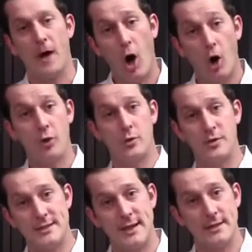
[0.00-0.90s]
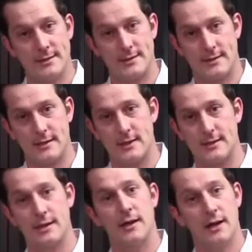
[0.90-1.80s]
all the
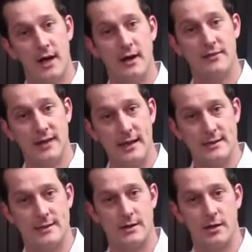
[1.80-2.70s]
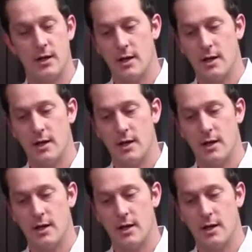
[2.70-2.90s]
redundancies of a data center.